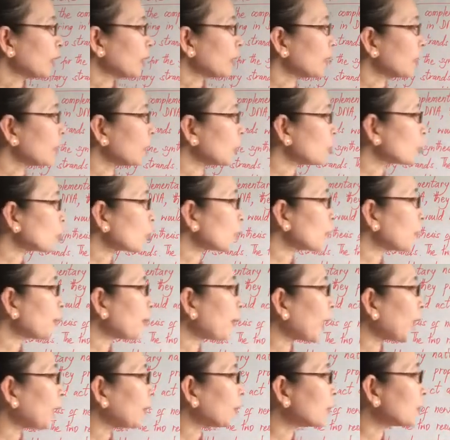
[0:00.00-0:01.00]
each of the
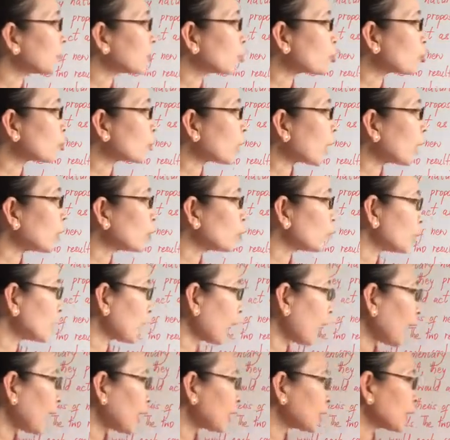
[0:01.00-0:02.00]
parental strand would
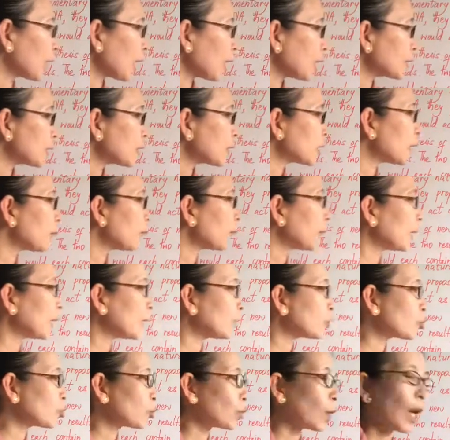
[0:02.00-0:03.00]
act as
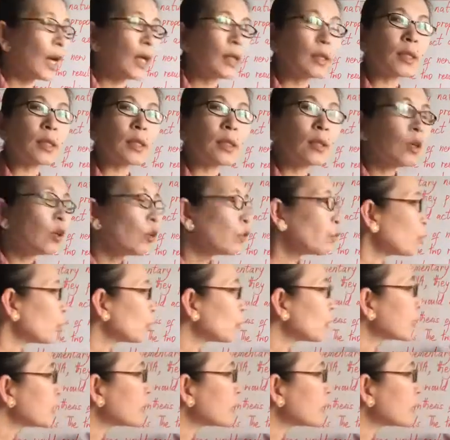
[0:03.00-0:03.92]
template strands for the